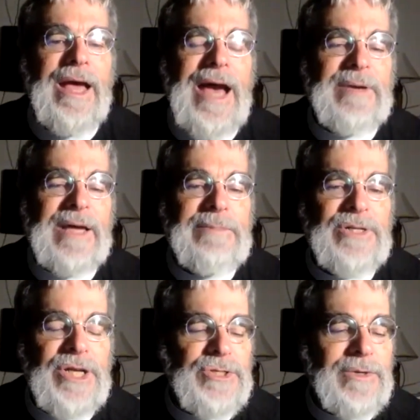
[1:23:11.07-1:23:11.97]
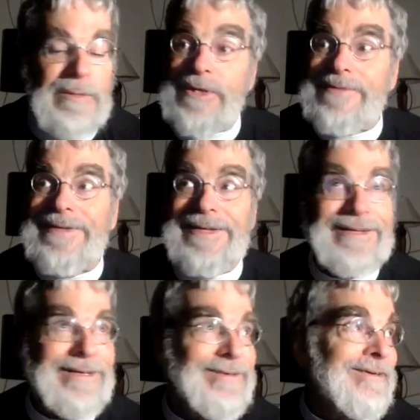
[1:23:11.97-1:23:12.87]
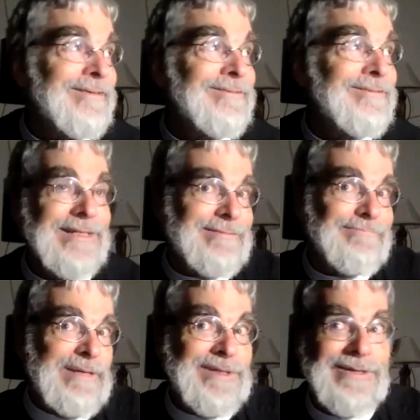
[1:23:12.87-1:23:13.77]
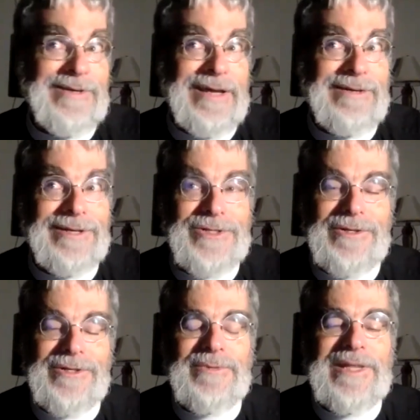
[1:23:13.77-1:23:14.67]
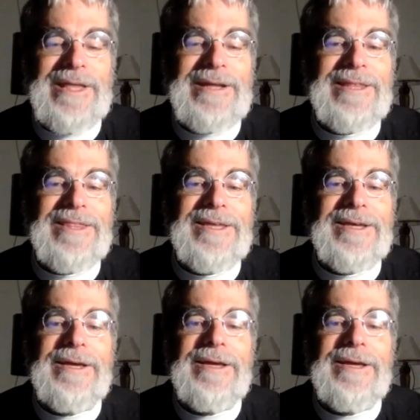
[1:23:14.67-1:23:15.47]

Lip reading: I become a Jesuit, I'm wondering, all right, people know I go to church. What are they going to think?